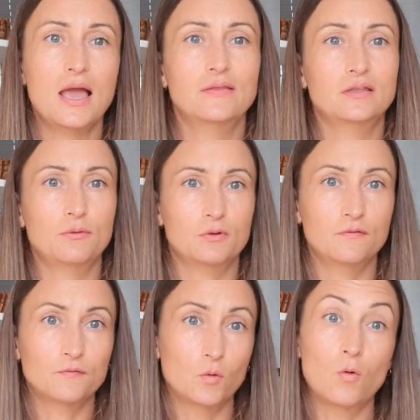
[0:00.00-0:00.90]
and then they will
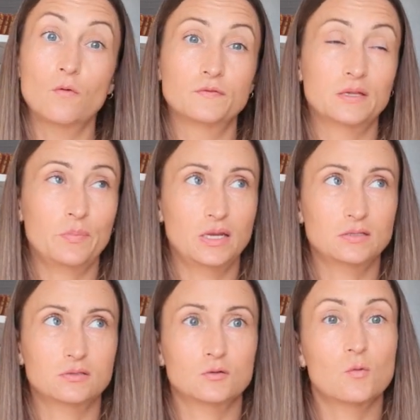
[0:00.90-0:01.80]
fall off that
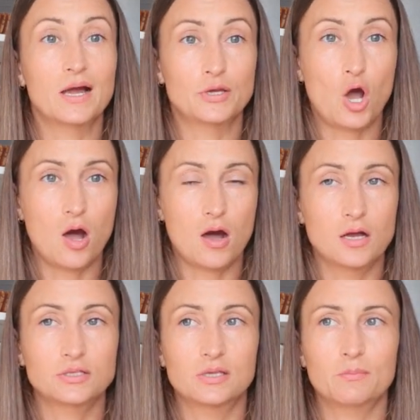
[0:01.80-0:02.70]
pedestal quite
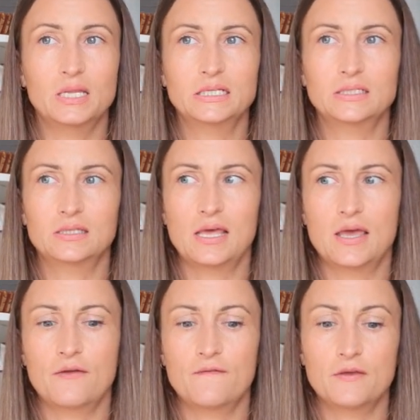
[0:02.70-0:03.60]
hard the minute
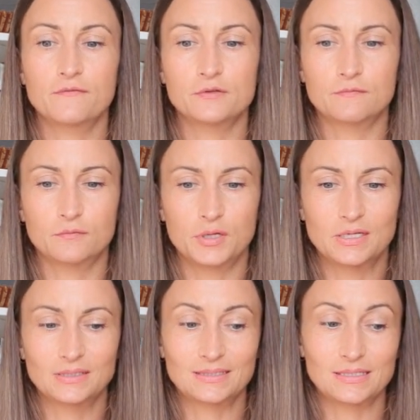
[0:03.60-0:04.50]
the fearful
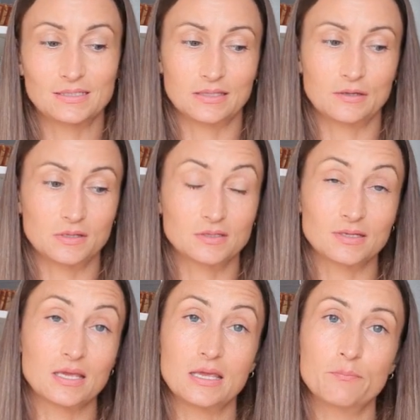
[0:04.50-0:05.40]
avoidant sees that there is
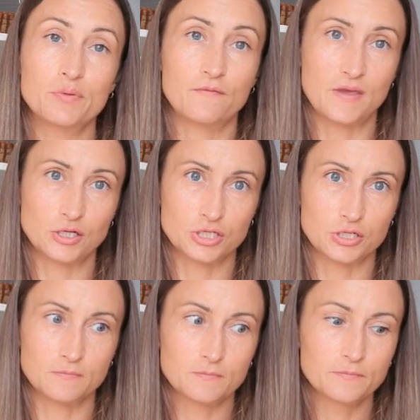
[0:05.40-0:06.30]

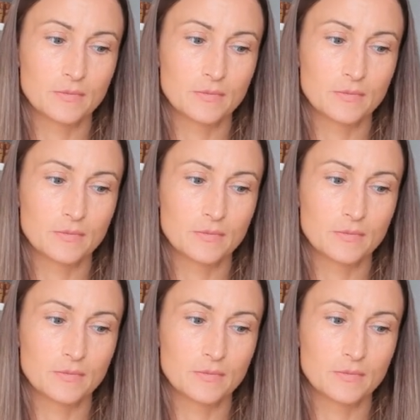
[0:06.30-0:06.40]
imperfection.